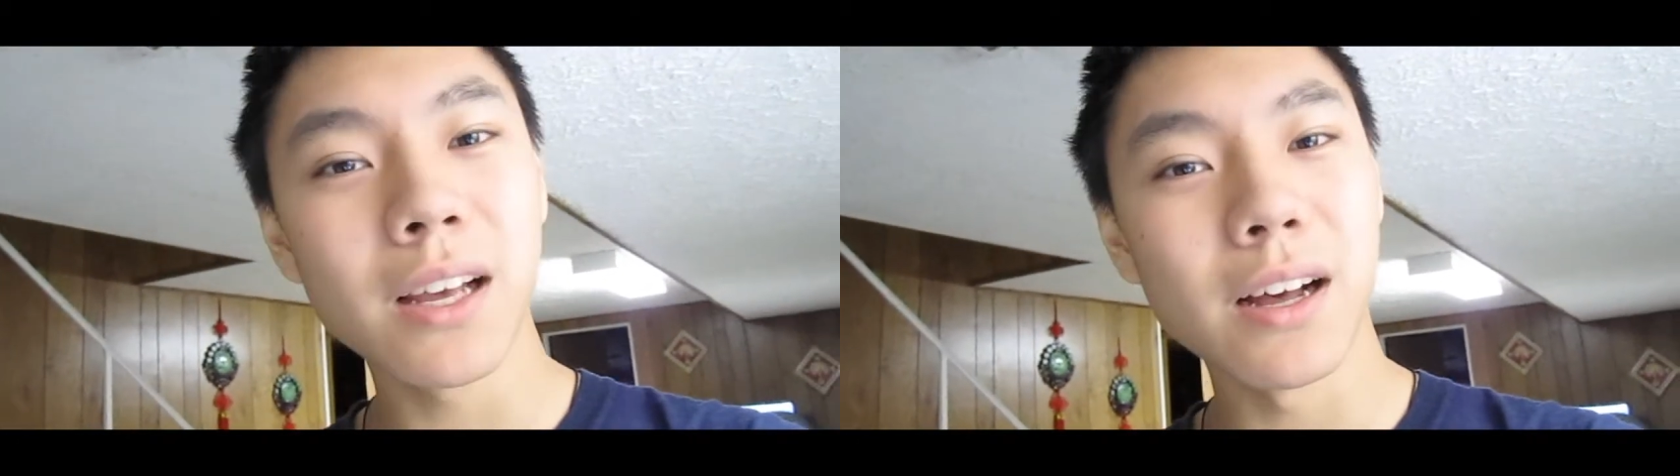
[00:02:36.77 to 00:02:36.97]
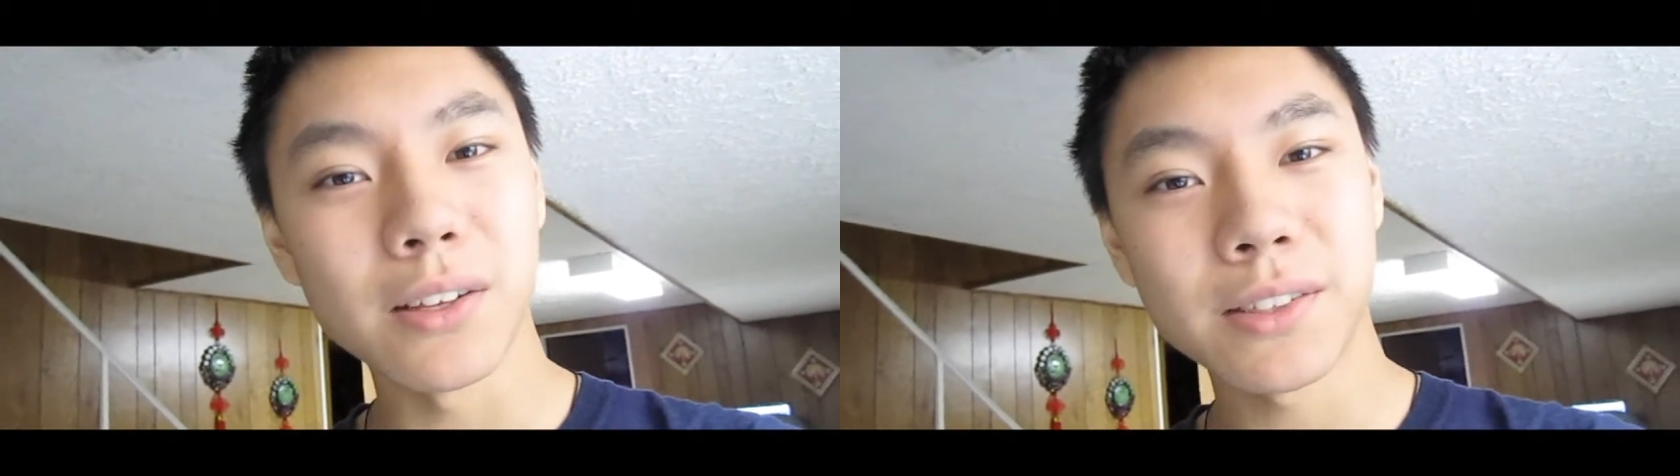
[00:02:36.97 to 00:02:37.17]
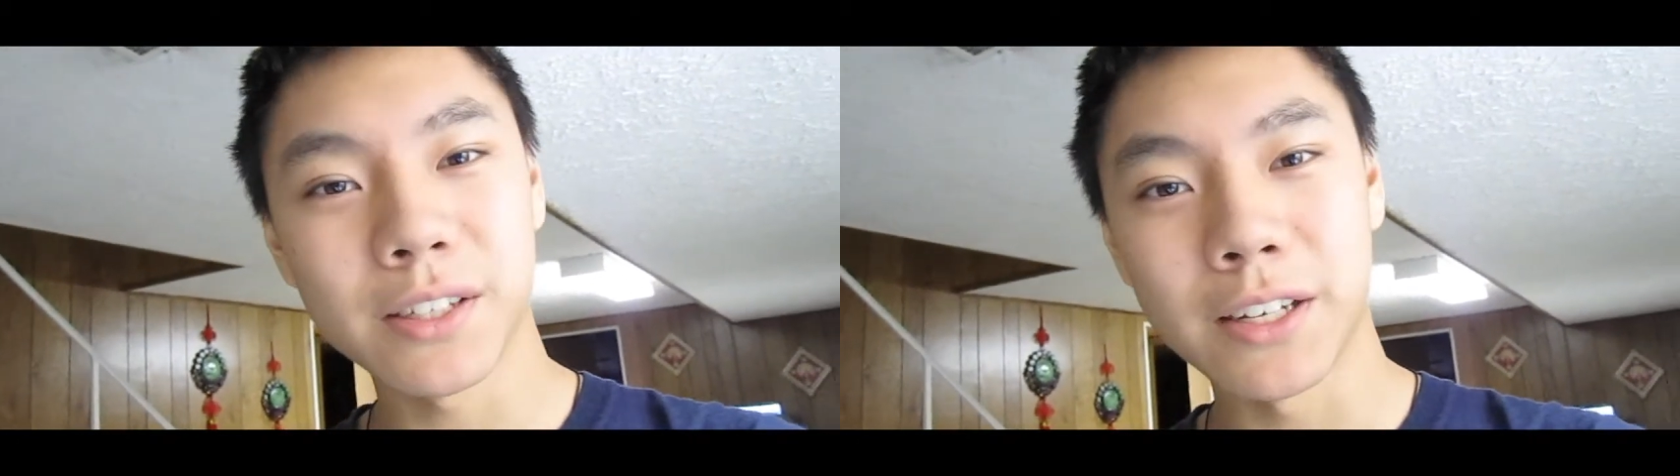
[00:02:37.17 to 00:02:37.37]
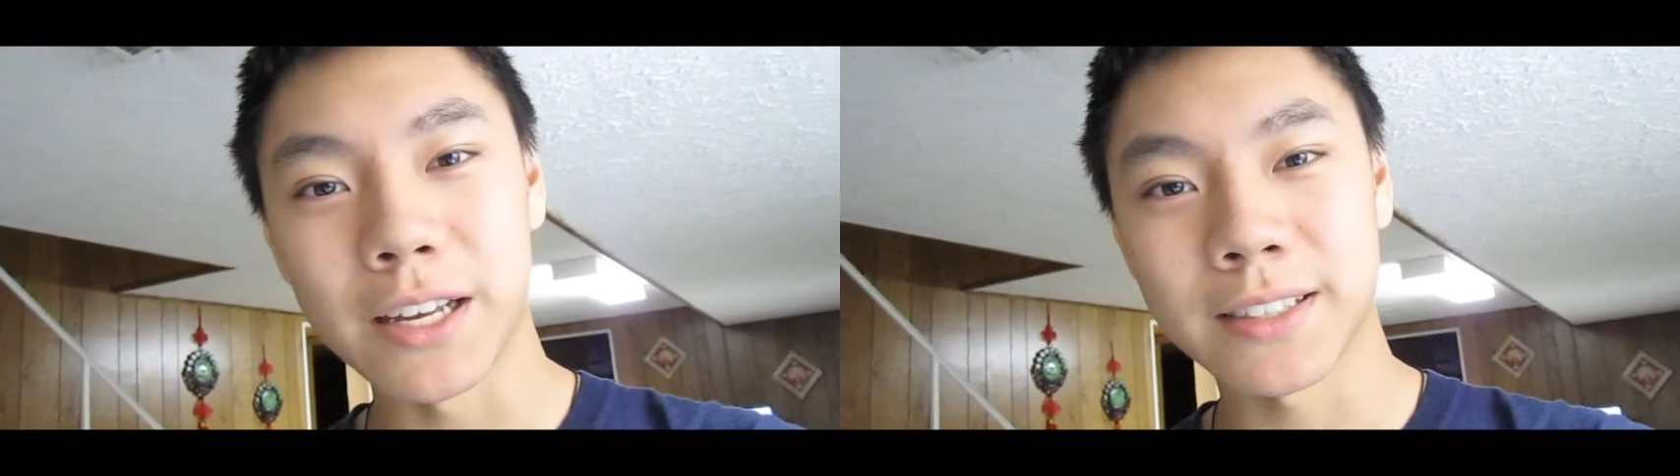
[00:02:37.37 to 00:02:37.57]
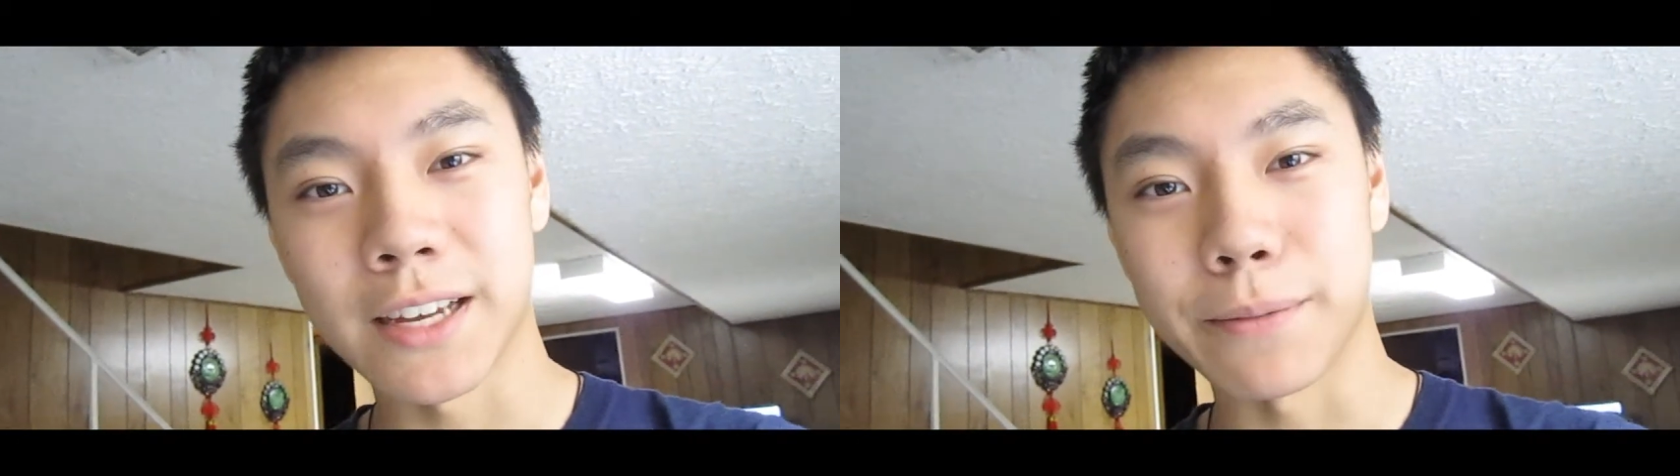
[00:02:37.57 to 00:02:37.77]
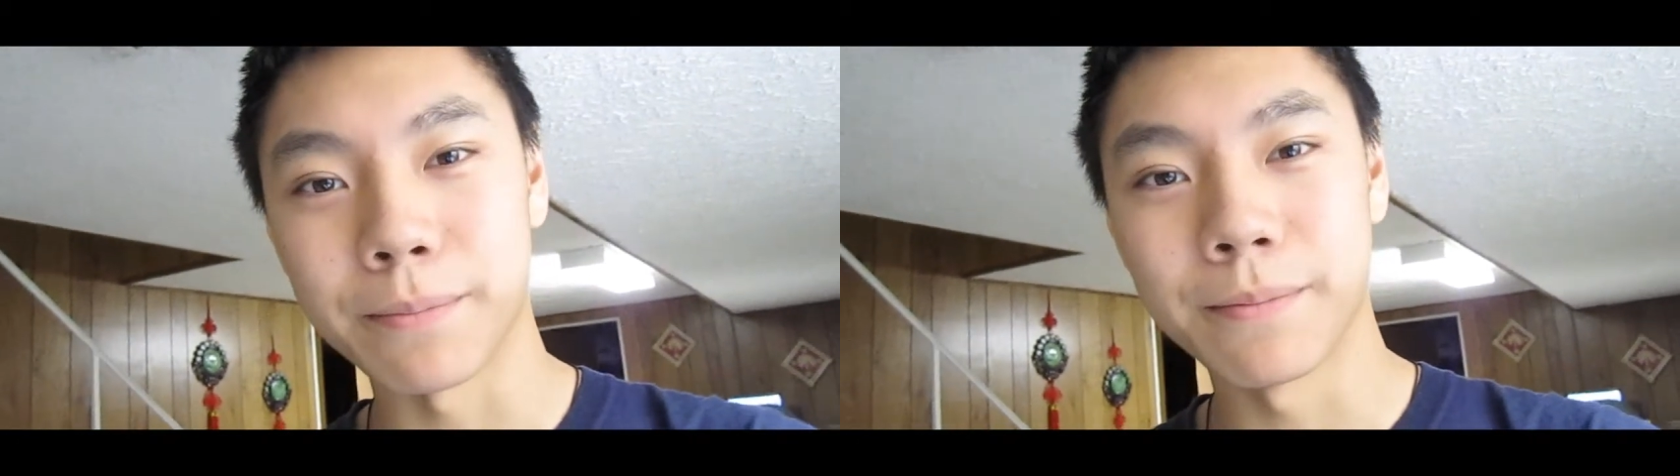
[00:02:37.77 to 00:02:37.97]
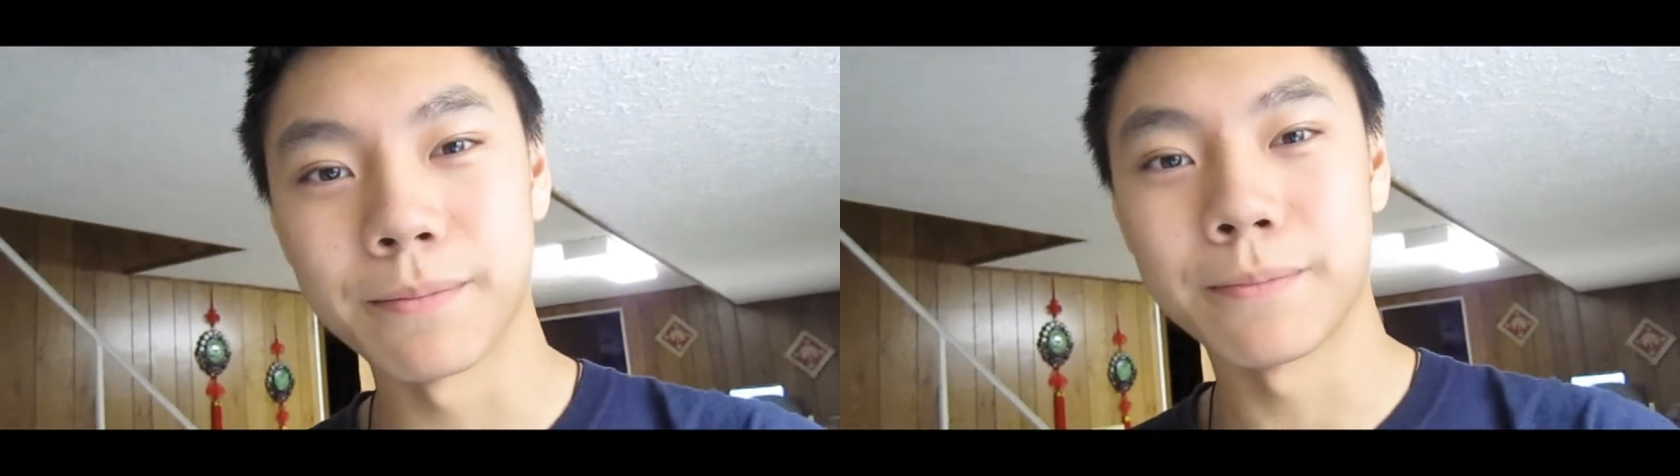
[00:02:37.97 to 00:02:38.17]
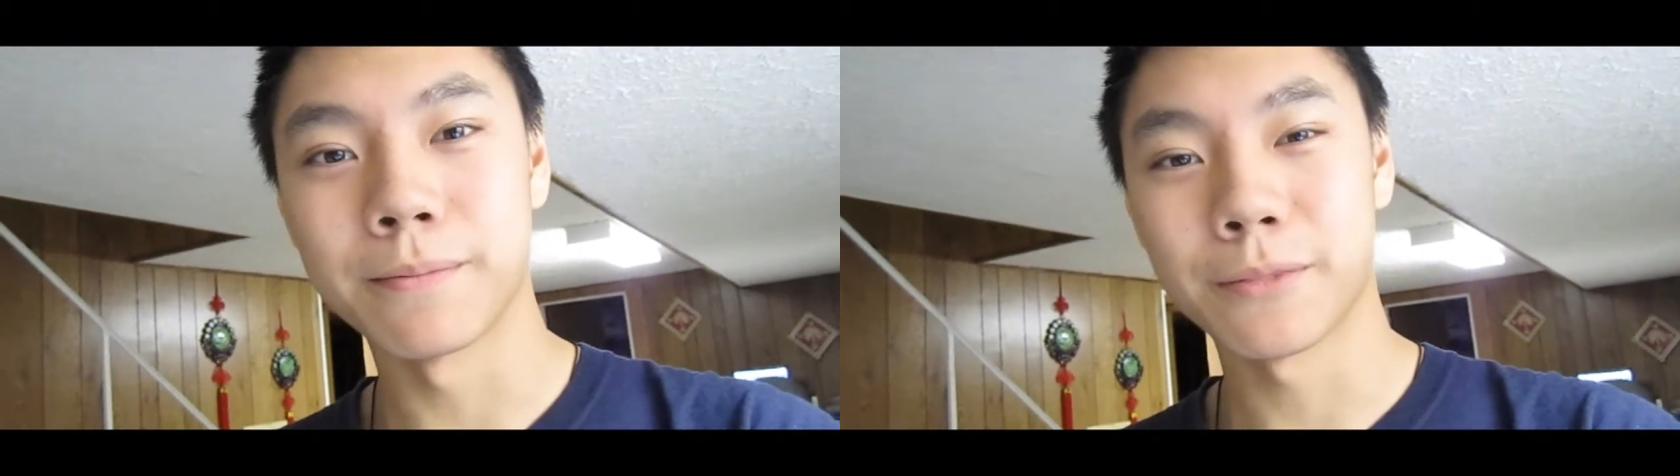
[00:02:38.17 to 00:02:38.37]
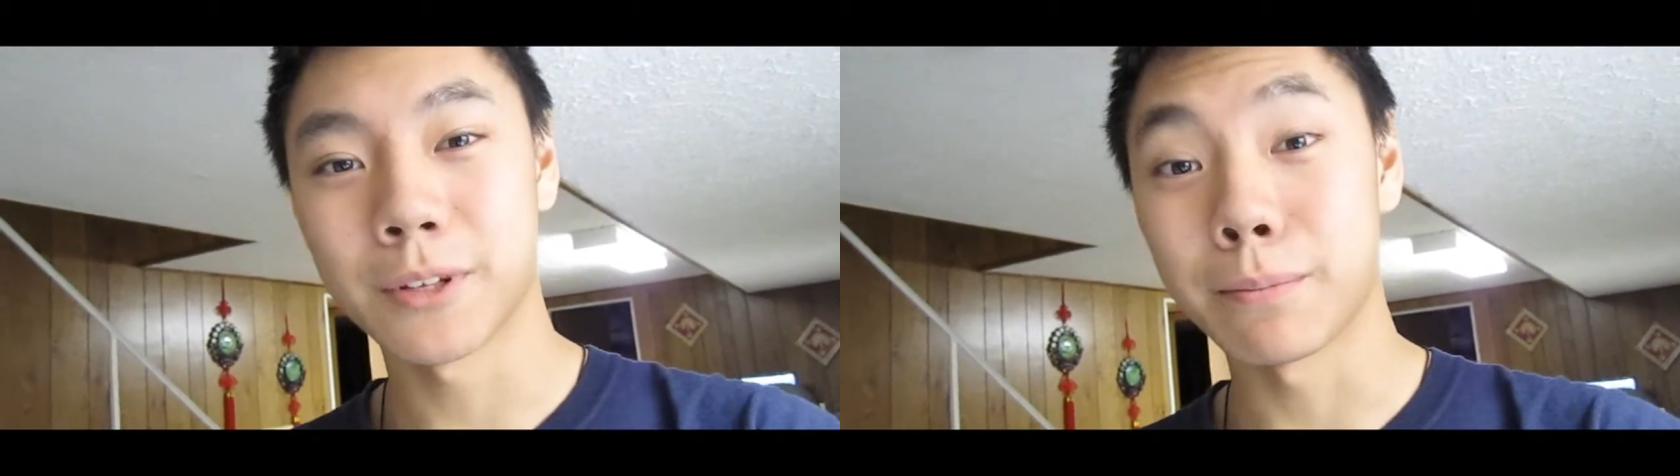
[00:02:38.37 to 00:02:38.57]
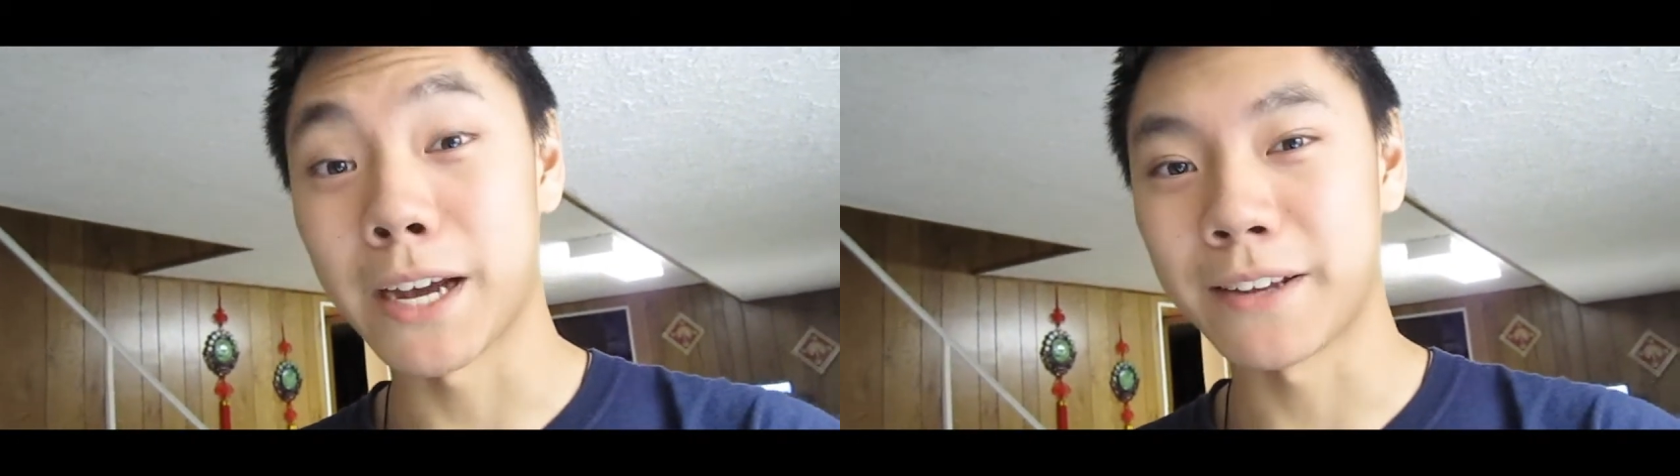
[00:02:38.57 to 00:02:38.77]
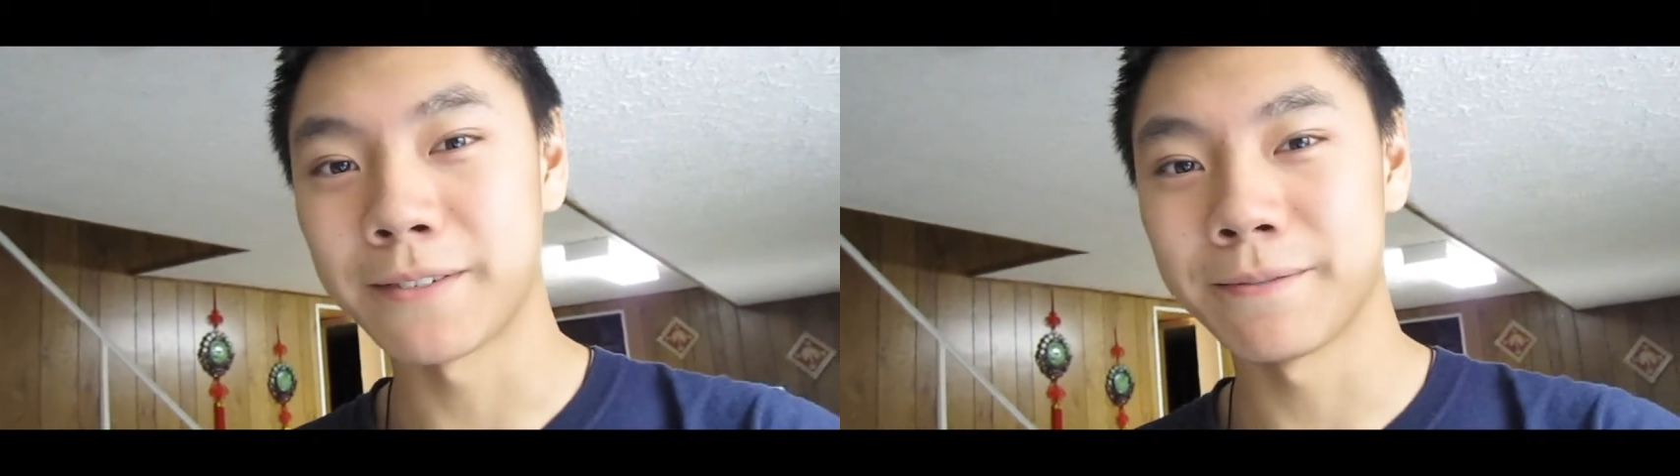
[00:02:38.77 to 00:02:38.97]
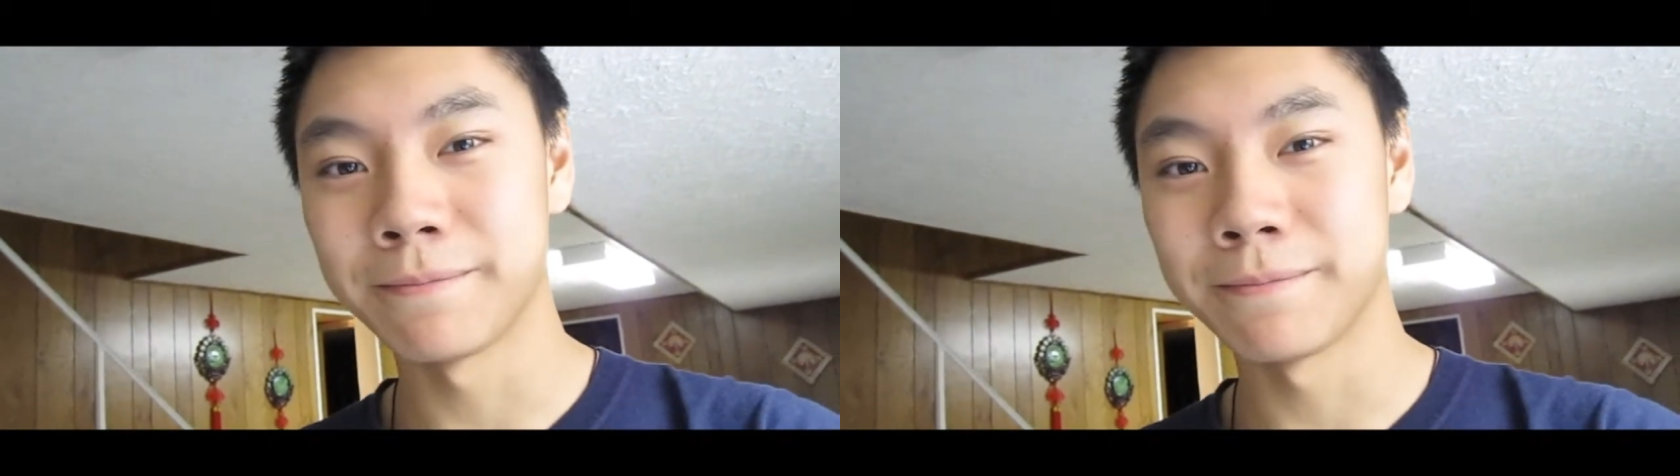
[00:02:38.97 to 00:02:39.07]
I'll see you next time. Bye.